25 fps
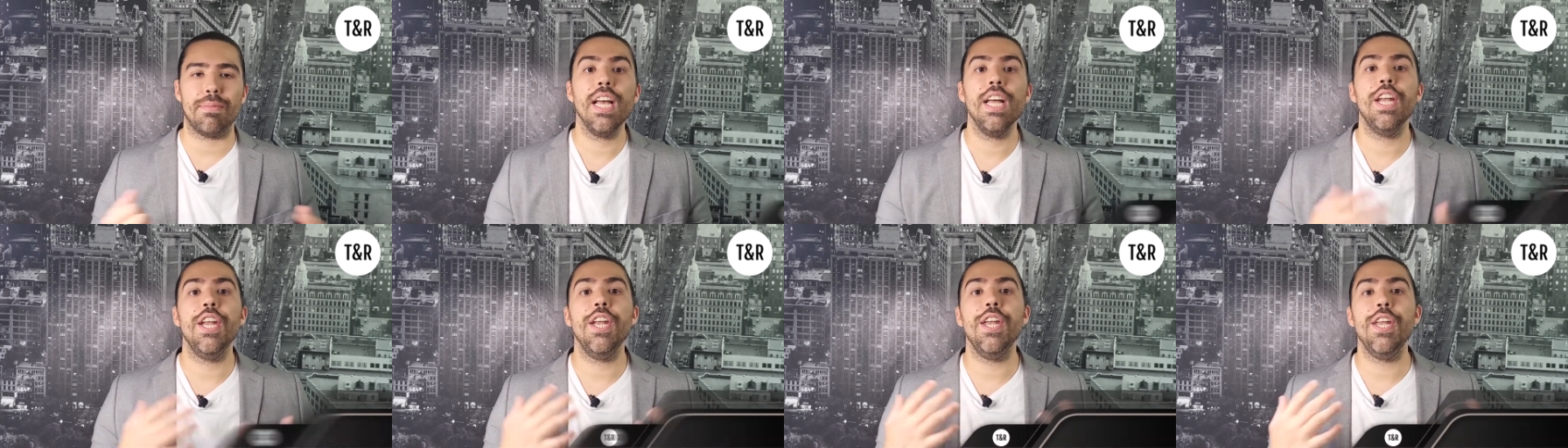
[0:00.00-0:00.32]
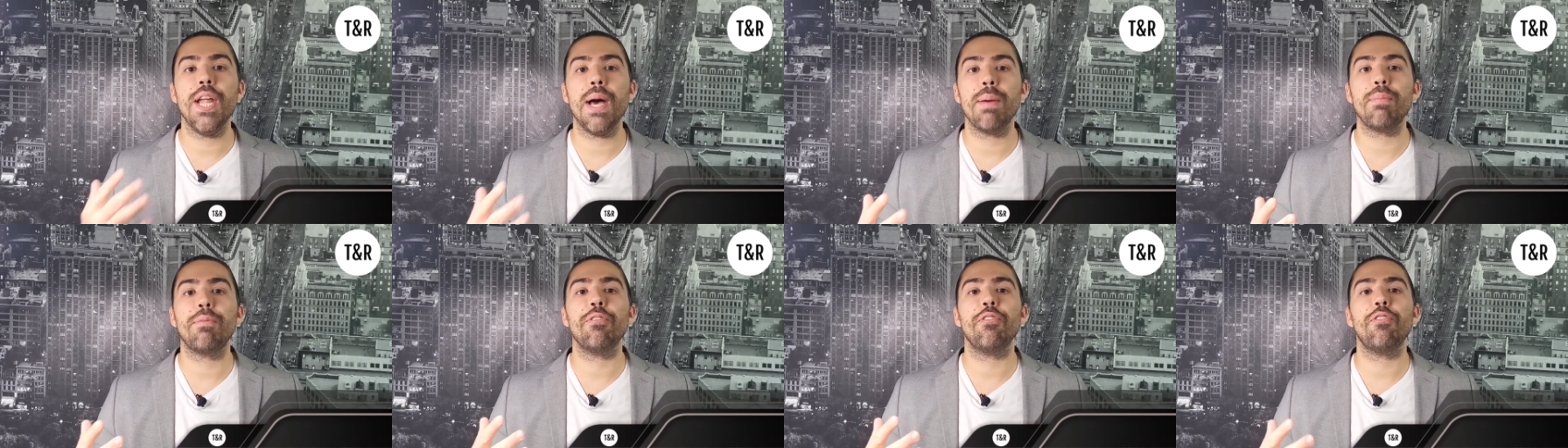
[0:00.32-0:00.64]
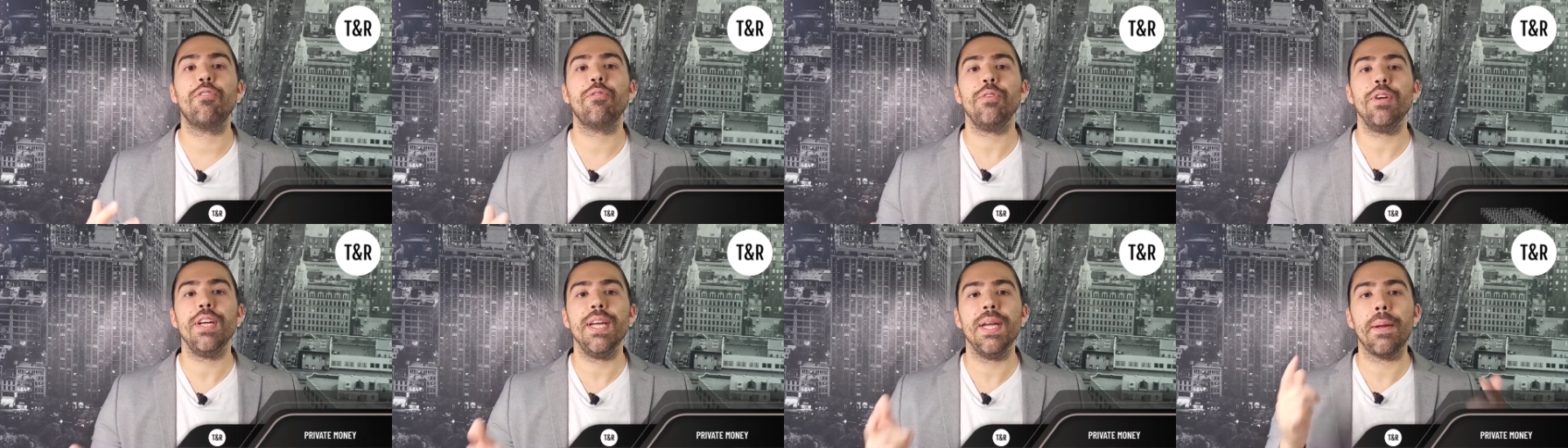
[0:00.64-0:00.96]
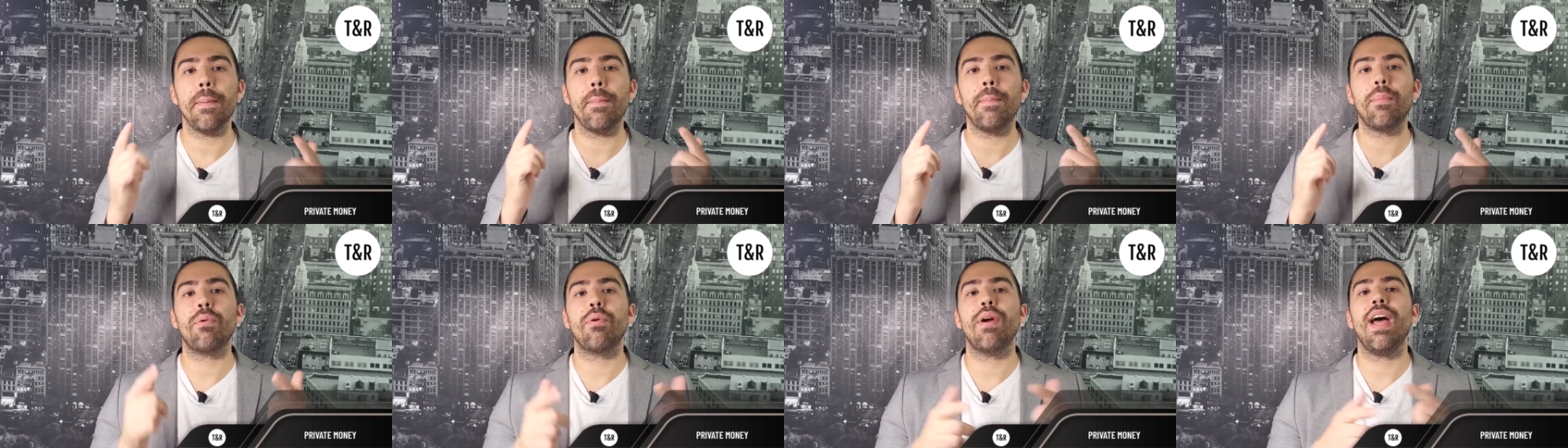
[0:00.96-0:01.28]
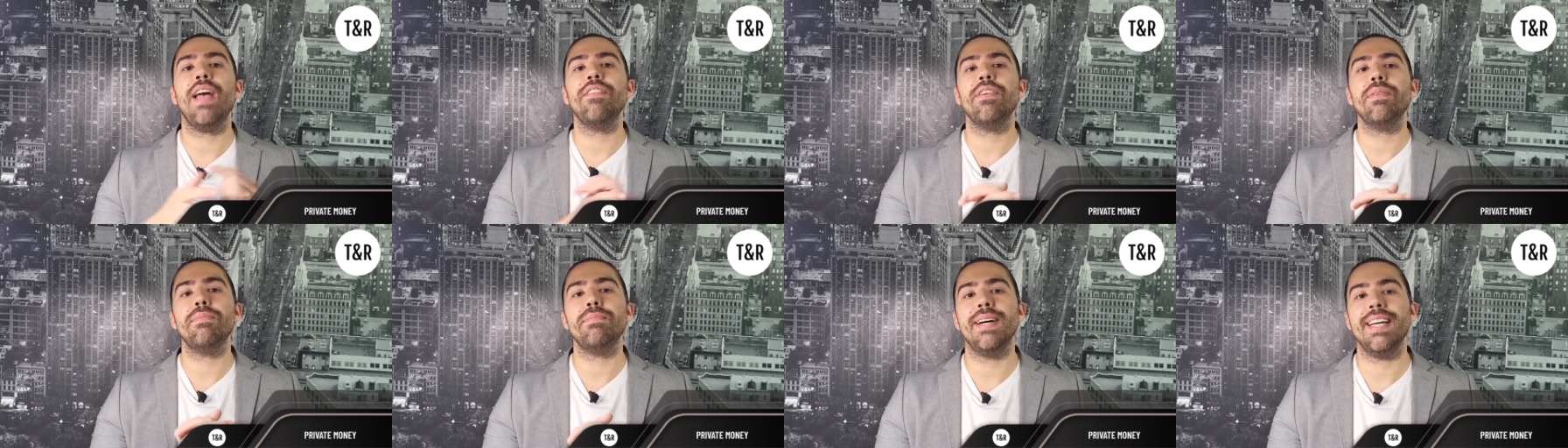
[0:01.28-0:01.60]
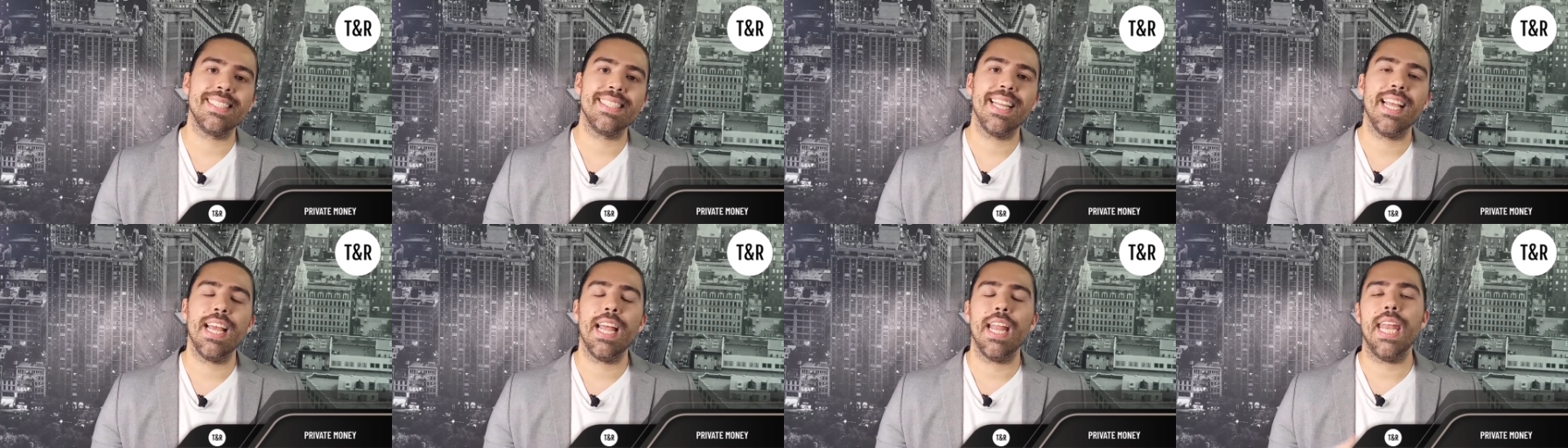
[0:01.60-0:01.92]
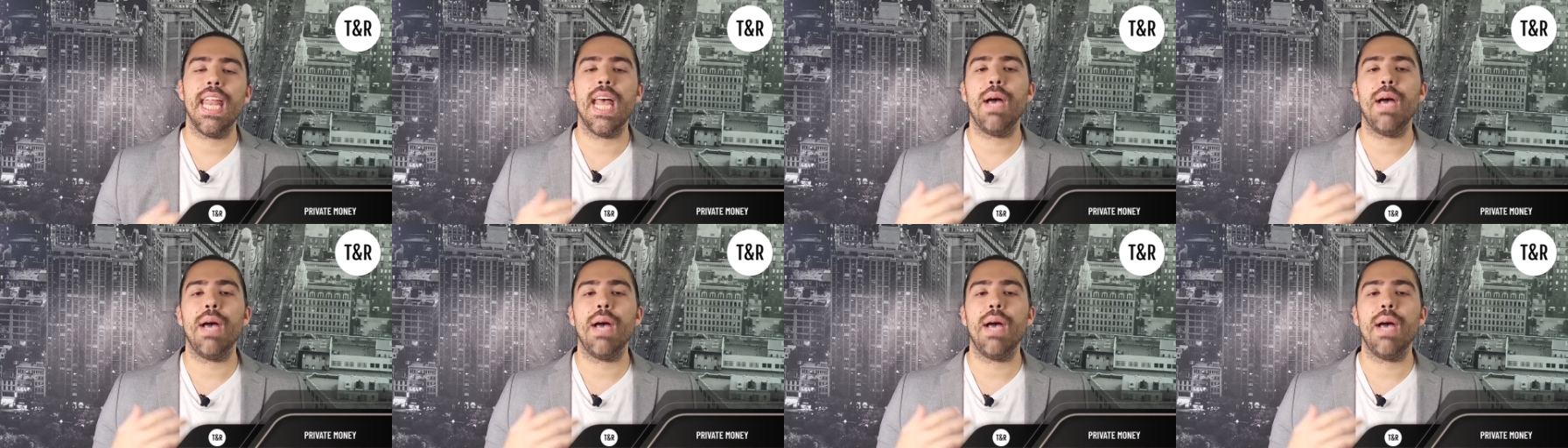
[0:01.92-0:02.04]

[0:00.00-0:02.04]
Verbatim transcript: Number three, private money. Now with